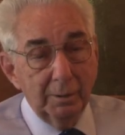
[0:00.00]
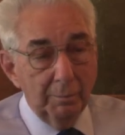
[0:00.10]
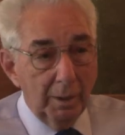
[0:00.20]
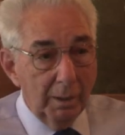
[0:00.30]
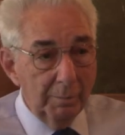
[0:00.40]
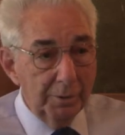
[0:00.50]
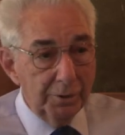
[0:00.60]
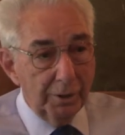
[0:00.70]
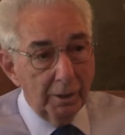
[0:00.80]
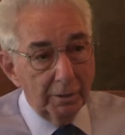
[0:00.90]
Bob and
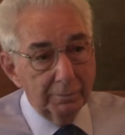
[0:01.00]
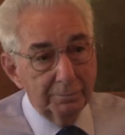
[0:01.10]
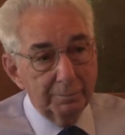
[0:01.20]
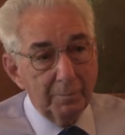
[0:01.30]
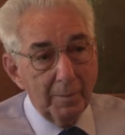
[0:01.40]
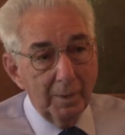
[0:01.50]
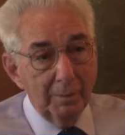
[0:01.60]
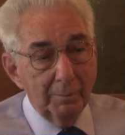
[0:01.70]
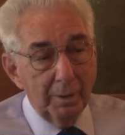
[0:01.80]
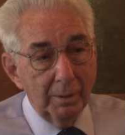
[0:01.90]
John,
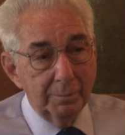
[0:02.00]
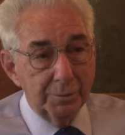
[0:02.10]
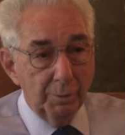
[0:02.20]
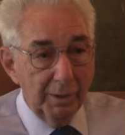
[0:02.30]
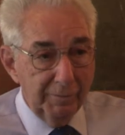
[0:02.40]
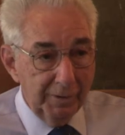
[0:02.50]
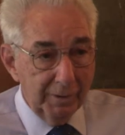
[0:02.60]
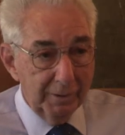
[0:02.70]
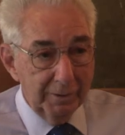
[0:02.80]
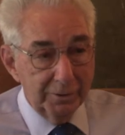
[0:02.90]
and Bob's wife
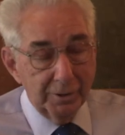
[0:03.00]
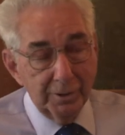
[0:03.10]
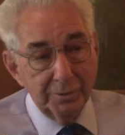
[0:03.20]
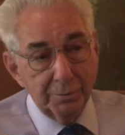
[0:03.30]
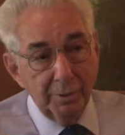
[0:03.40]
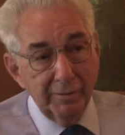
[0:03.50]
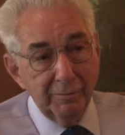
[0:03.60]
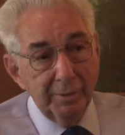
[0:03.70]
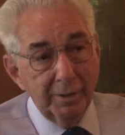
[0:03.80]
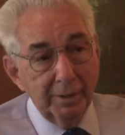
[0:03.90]
Helen and John's wife
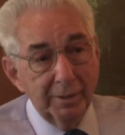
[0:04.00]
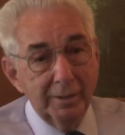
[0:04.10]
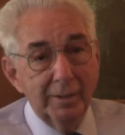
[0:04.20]
Mary,